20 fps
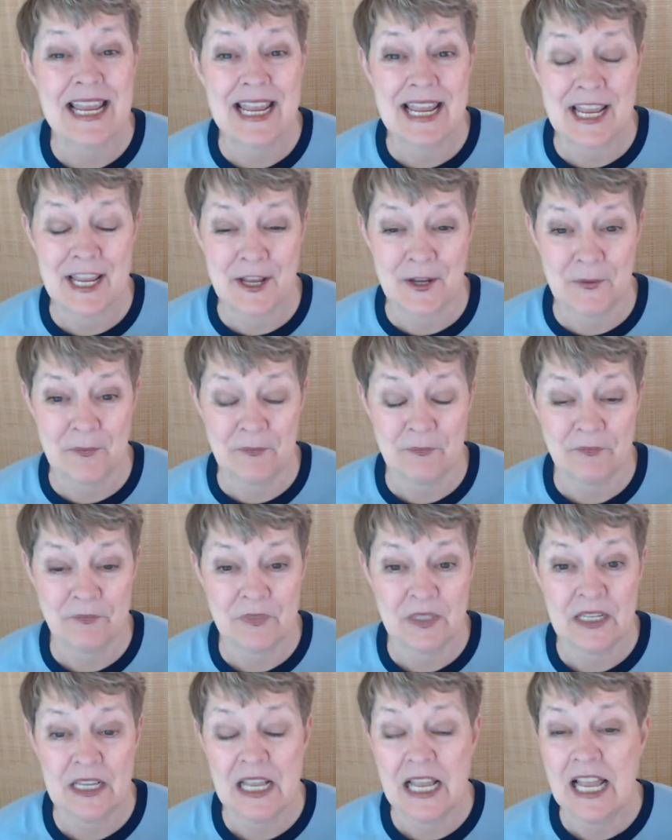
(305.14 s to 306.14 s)
him.
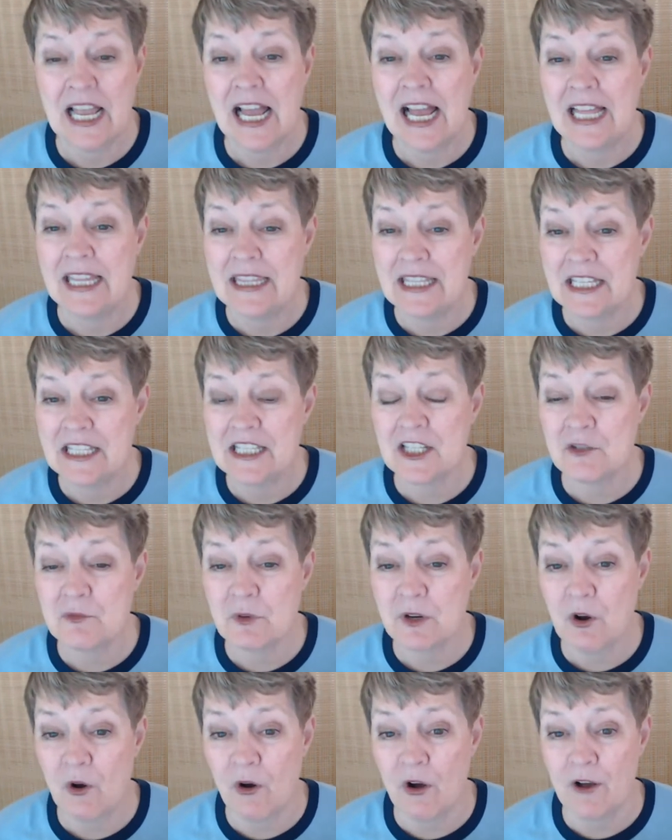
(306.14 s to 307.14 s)
And this is
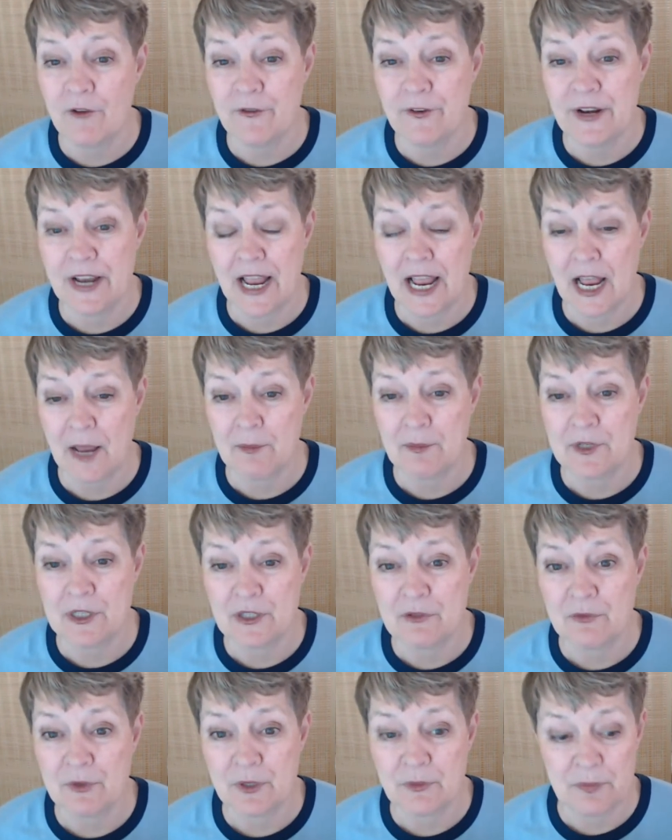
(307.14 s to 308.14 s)
what often
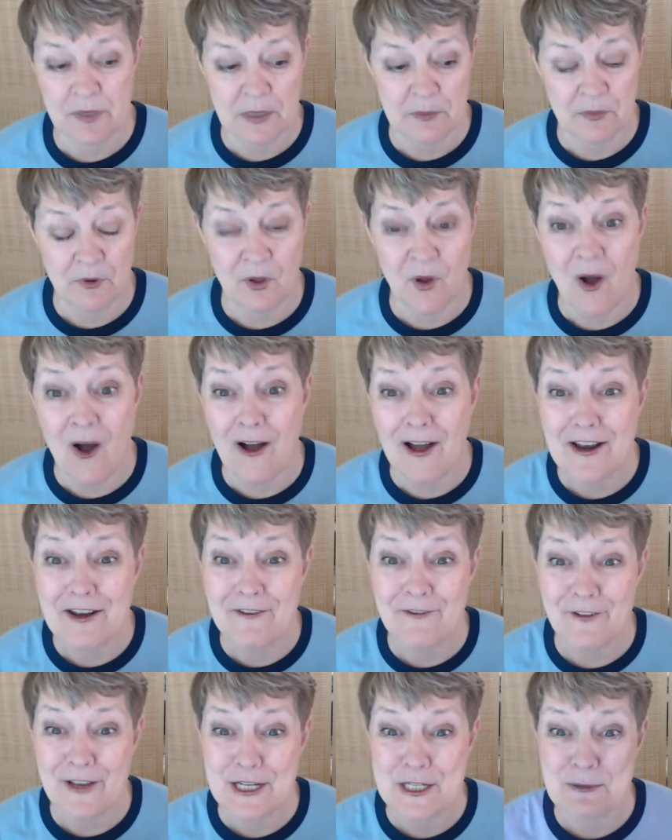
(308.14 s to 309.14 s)
happens with people on
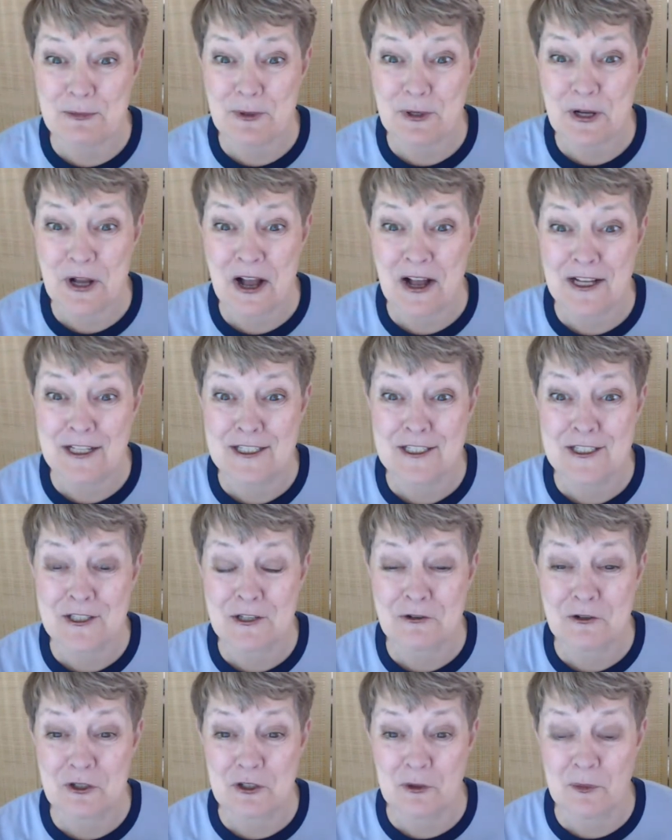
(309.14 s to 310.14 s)
Facebook, on
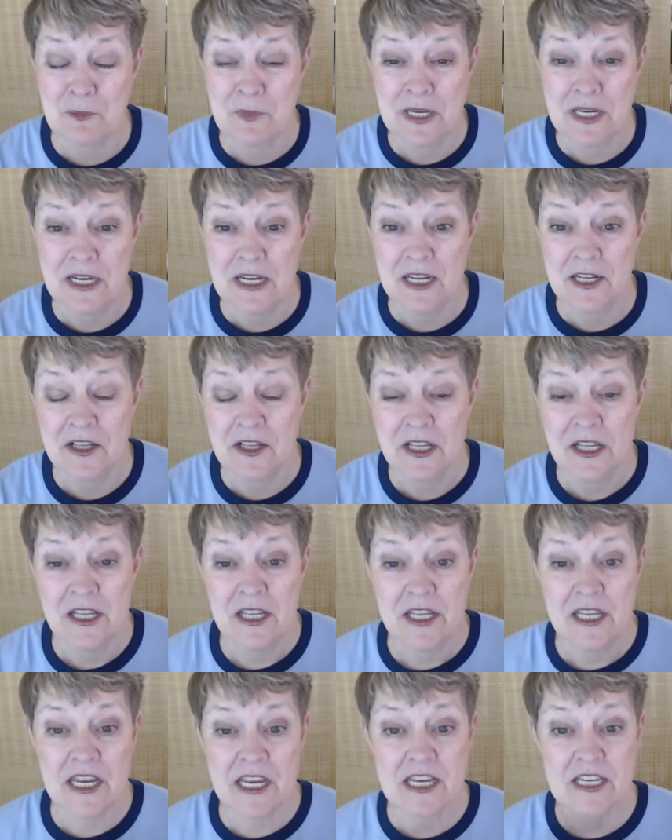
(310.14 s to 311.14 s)
social media,
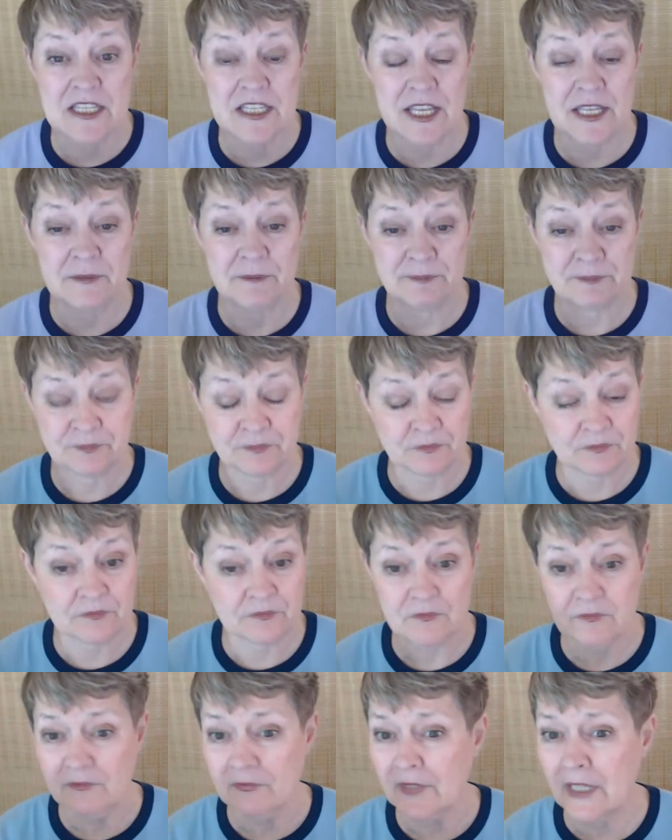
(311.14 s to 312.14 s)
is that
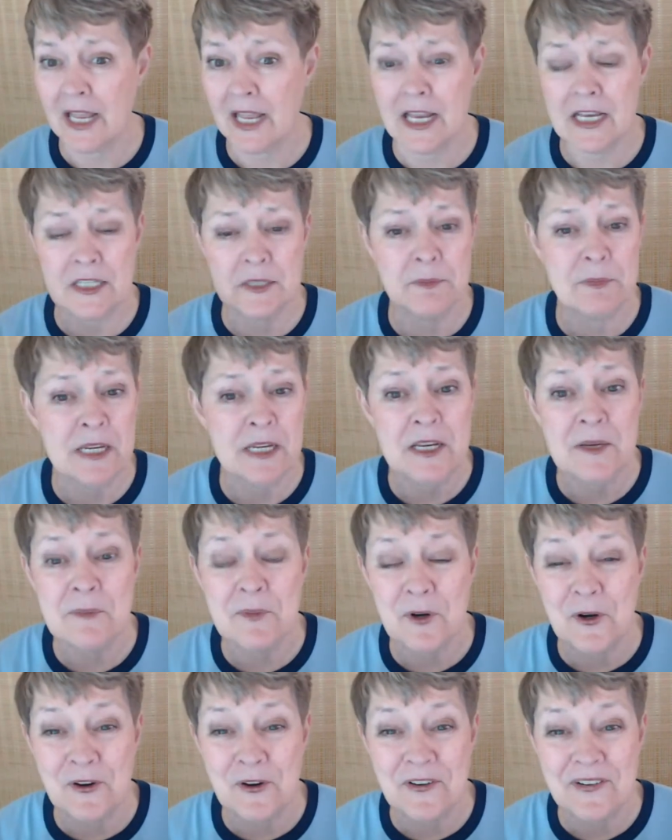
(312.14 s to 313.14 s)
as
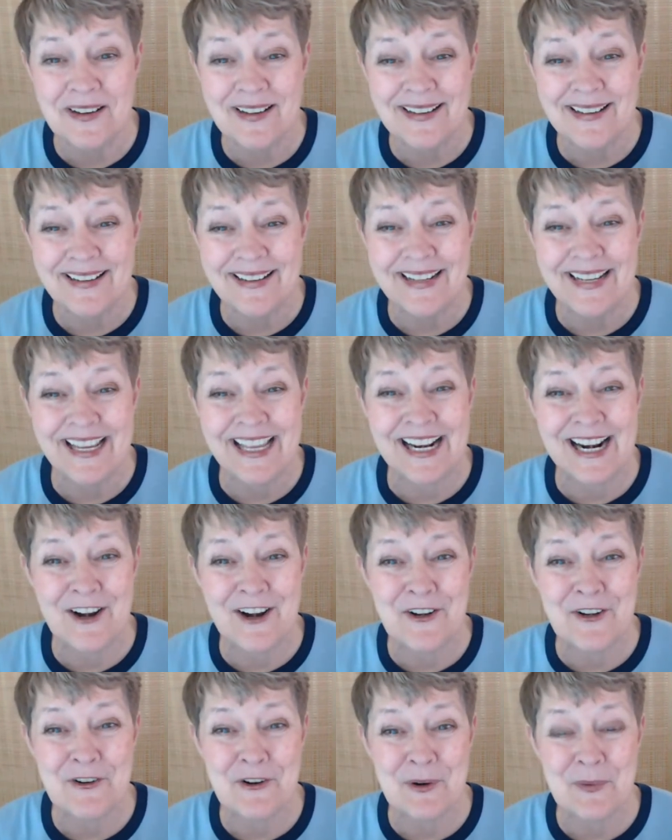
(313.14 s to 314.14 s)
people in our
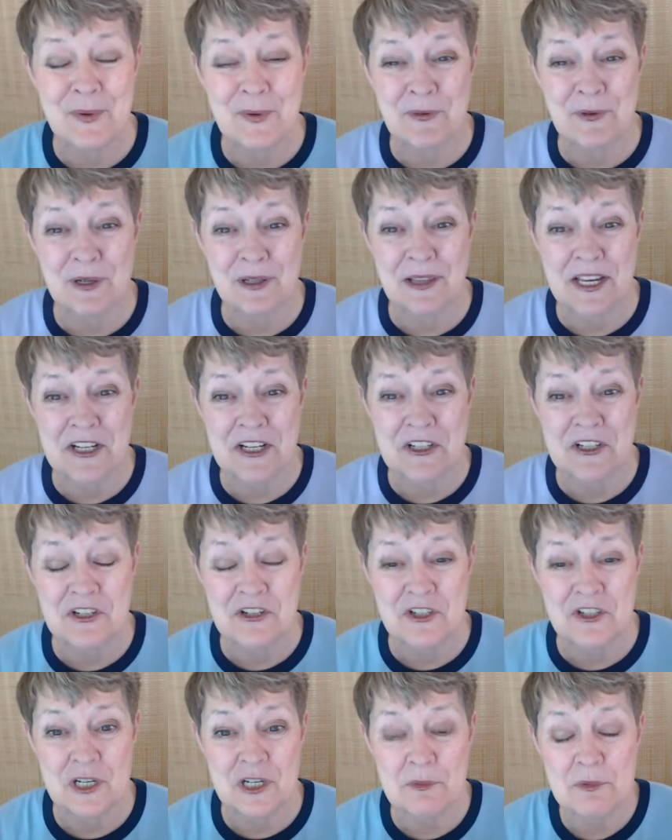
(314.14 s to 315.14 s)
normal
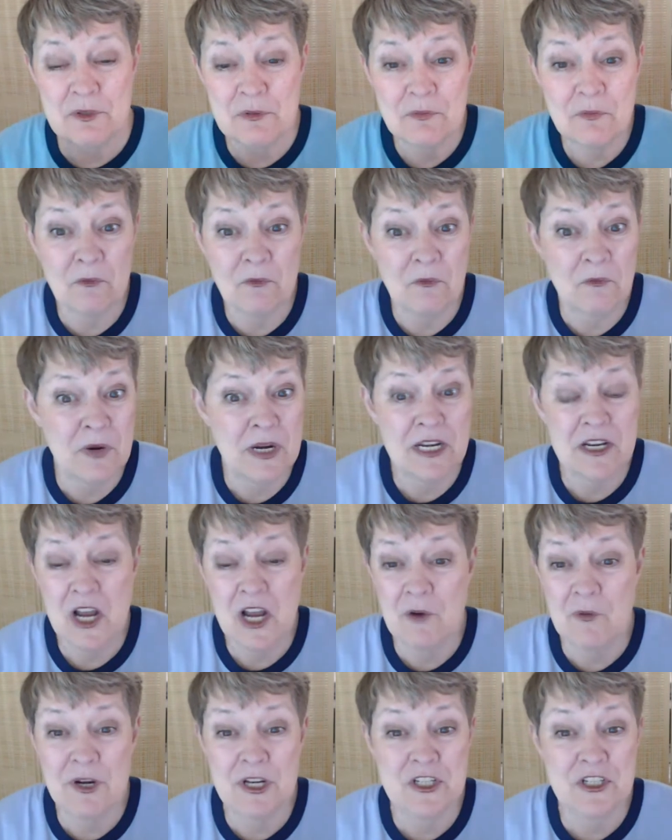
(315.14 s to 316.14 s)
relationships, we
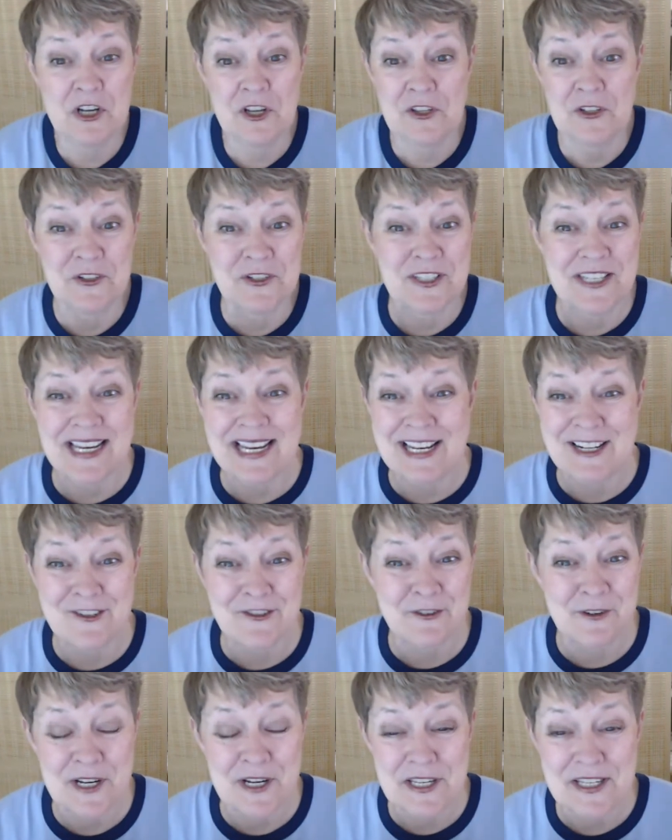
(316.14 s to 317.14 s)
know each other's
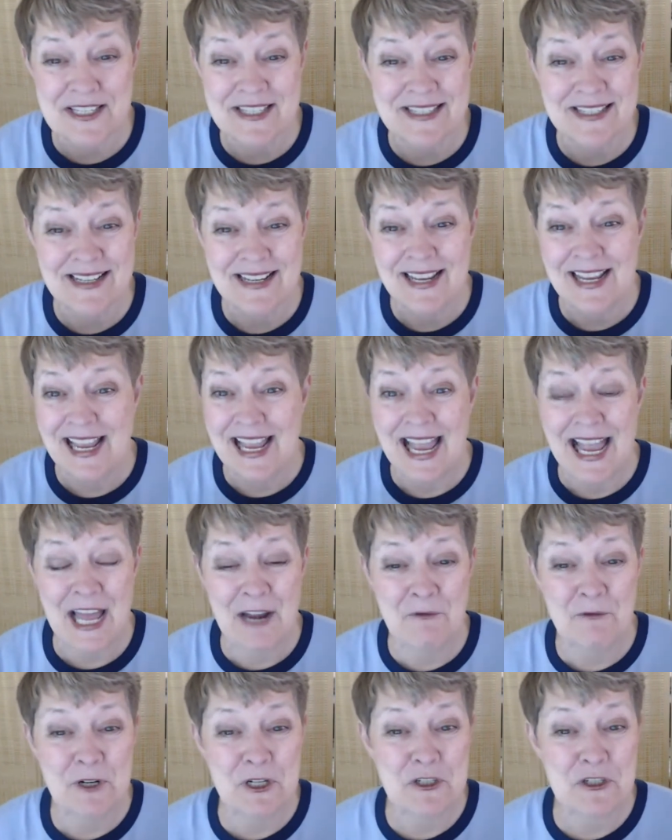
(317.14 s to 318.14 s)
interests
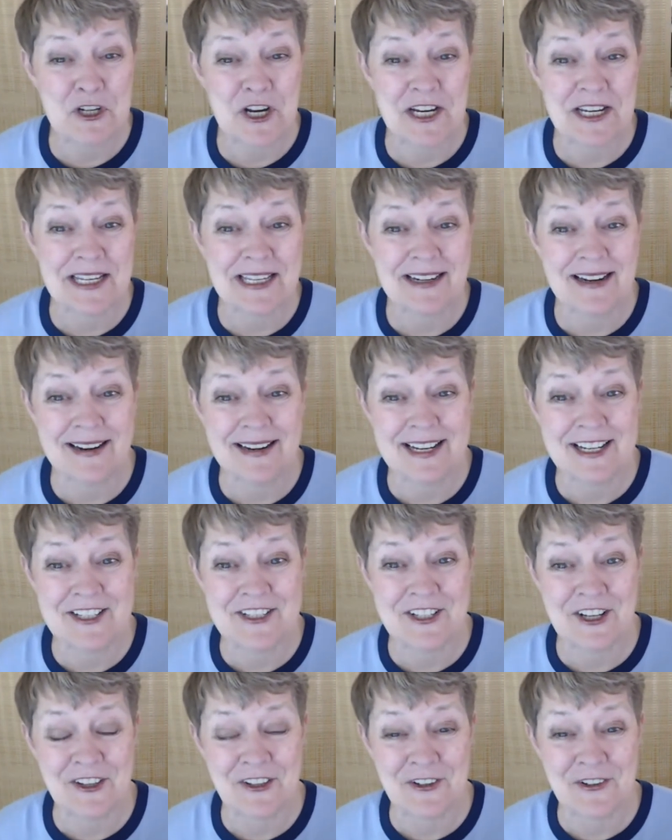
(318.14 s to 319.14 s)
and we check in on
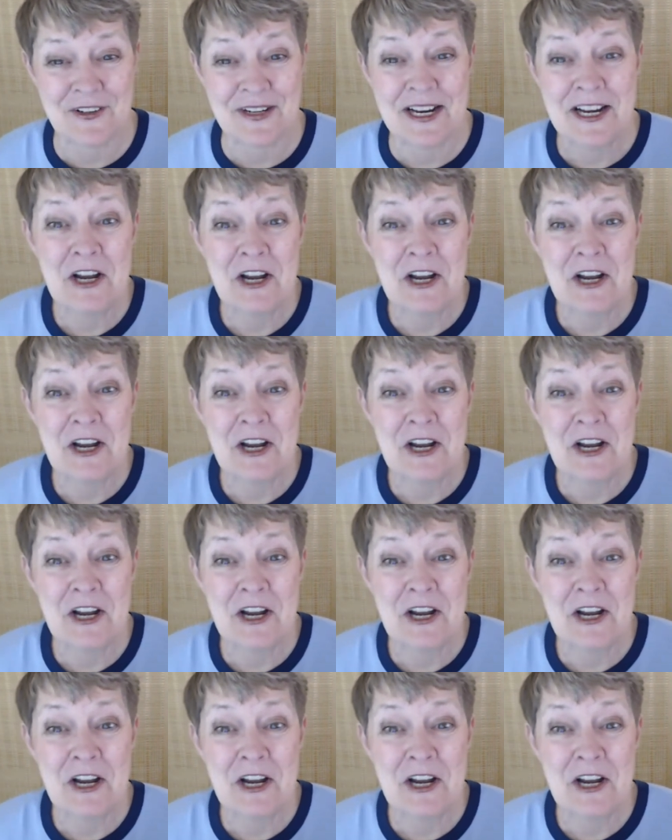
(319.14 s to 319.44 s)
each other.